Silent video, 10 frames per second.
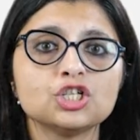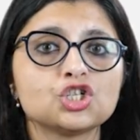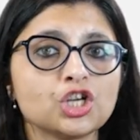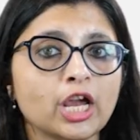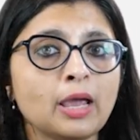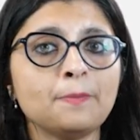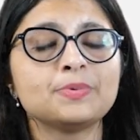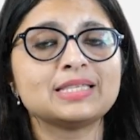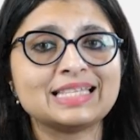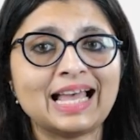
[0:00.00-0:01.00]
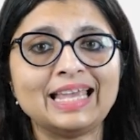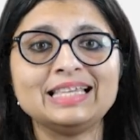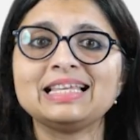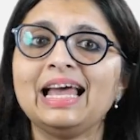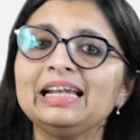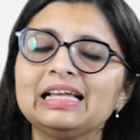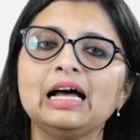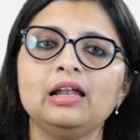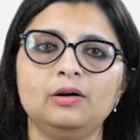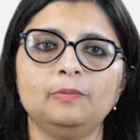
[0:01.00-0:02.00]
shape, size and
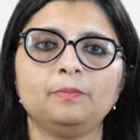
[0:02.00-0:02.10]
color.